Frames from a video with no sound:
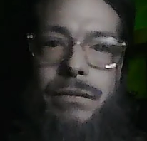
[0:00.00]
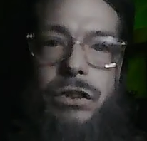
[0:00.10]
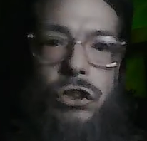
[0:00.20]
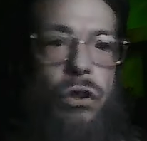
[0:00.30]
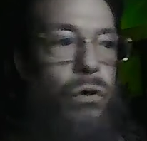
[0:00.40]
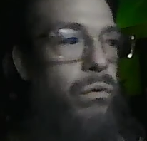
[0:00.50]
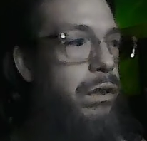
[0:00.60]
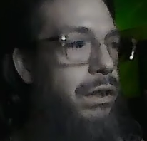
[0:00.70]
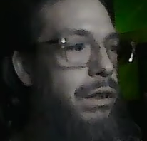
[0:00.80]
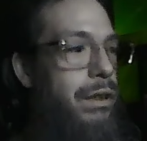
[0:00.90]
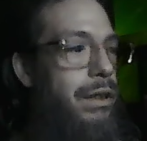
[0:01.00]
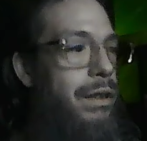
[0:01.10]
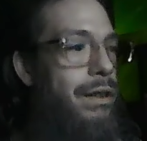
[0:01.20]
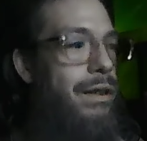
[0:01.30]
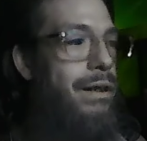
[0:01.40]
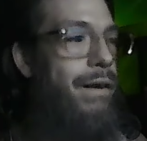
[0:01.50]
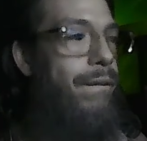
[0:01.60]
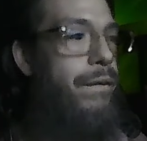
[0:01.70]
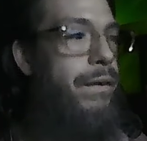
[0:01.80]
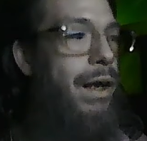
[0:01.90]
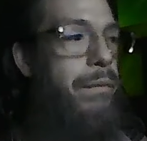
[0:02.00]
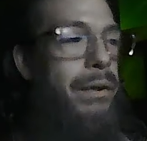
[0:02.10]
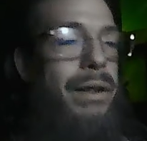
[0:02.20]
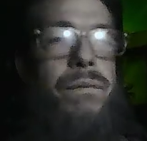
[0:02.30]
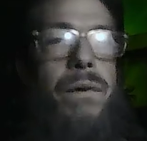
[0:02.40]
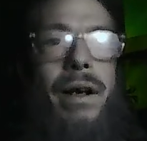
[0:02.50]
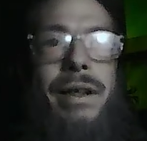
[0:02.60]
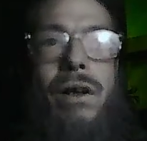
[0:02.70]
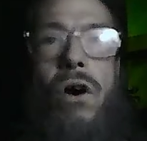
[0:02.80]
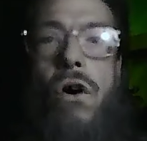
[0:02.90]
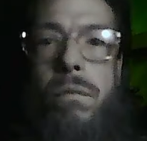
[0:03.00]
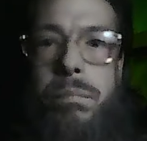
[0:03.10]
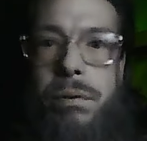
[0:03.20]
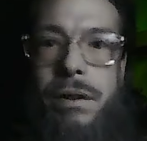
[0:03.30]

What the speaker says: So, I really fucking hope